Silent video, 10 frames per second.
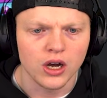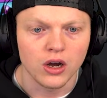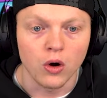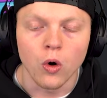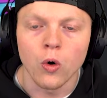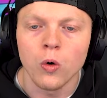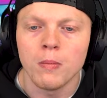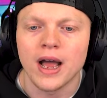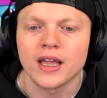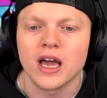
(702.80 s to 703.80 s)
Oh
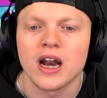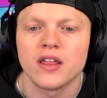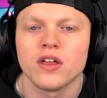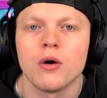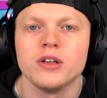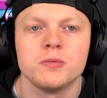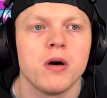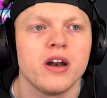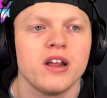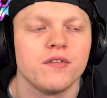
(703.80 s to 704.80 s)
my God, I thought we
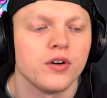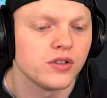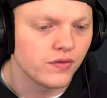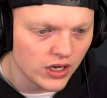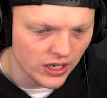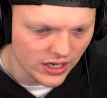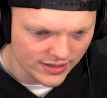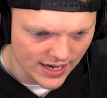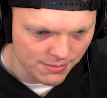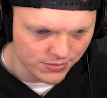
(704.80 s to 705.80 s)
spun in first fucking
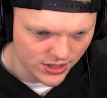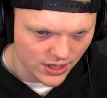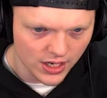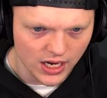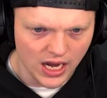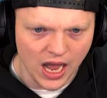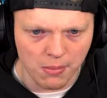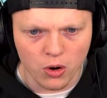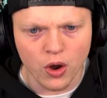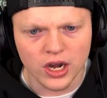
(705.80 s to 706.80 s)
attempt. I'm
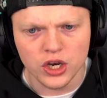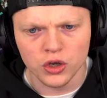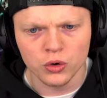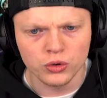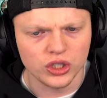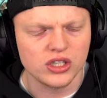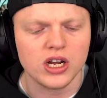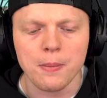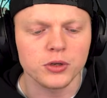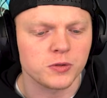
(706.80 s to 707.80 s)
going to do just a
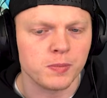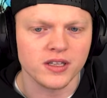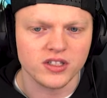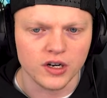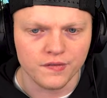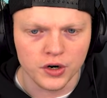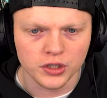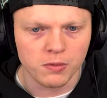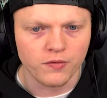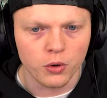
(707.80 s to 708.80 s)
couple spins here
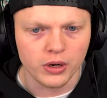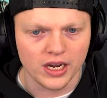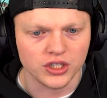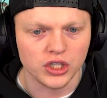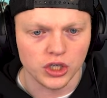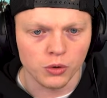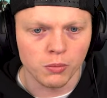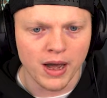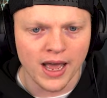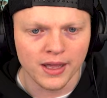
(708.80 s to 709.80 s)
first before we actually do
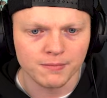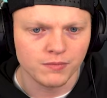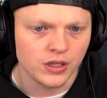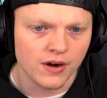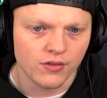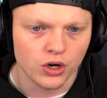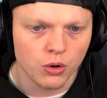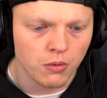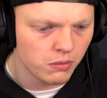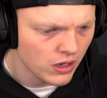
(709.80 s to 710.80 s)
buy it. Never know
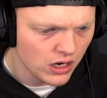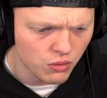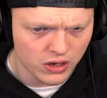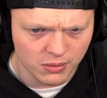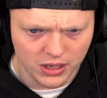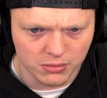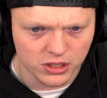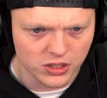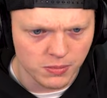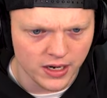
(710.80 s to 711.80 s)
when we are going to be able to
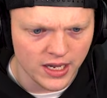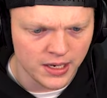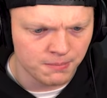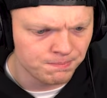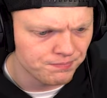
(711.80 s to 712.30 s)
spin in.